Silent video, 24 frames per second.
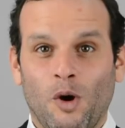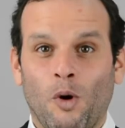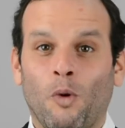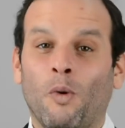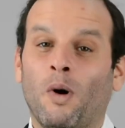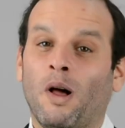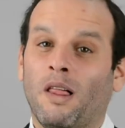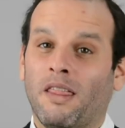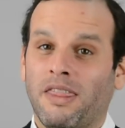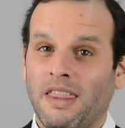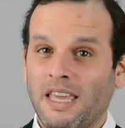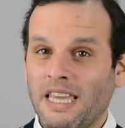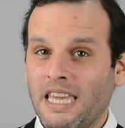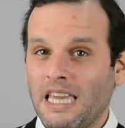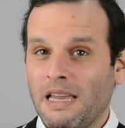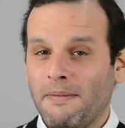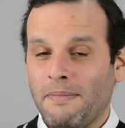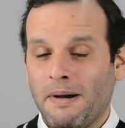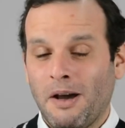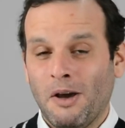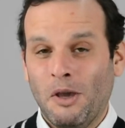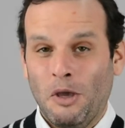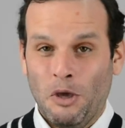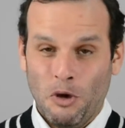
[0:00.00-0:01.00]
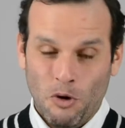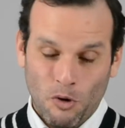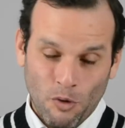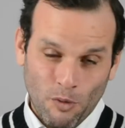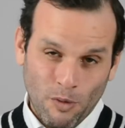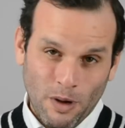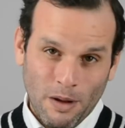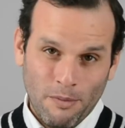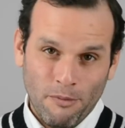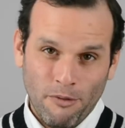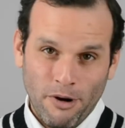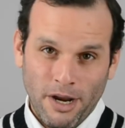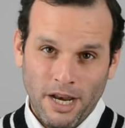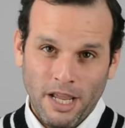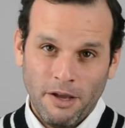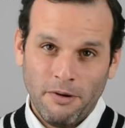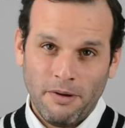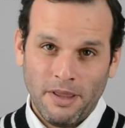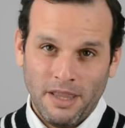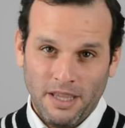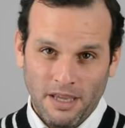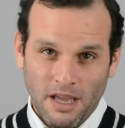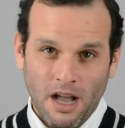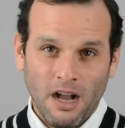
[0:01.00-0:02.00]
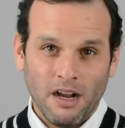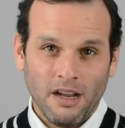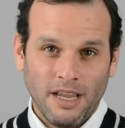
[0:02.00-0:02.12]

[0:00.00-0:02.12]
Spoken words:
While thinking about your web radio and the